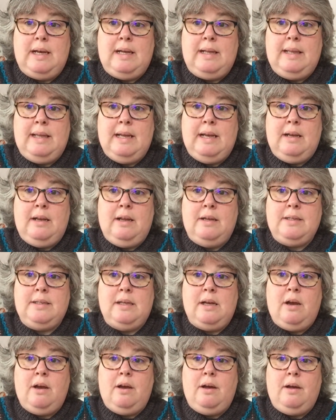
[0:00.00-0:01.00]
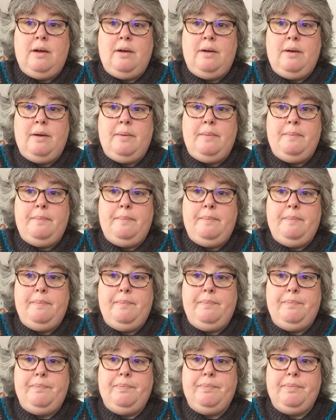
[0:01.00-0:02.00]
And then there's
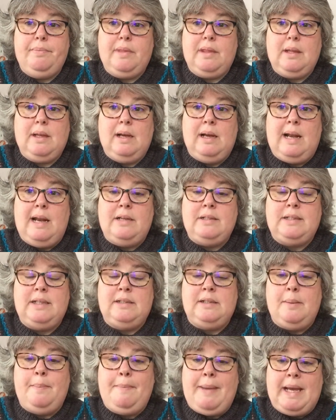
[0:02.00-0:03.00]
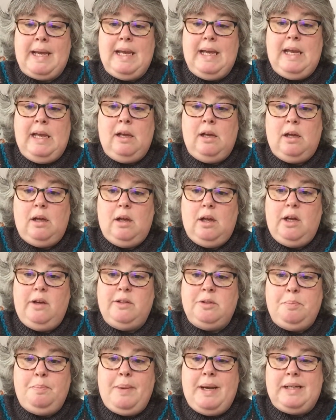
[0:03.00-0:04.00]
Claire's sister Becky,
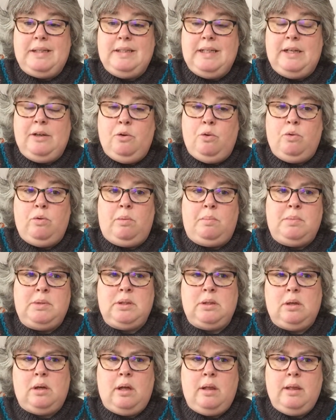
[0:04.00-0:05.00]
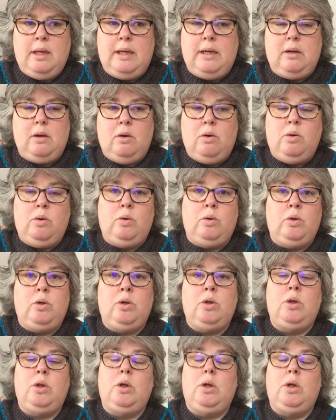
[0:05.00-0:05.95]
who's Bexy Norms, I think, on